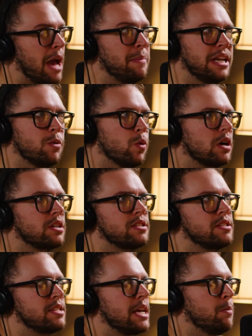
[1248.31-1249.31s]
I mean, it works
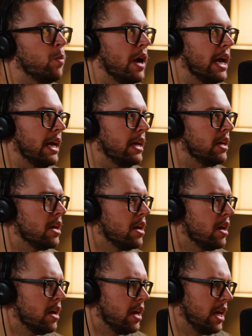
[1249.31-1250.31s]
the same way
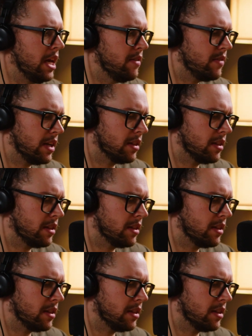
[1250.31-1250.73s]
even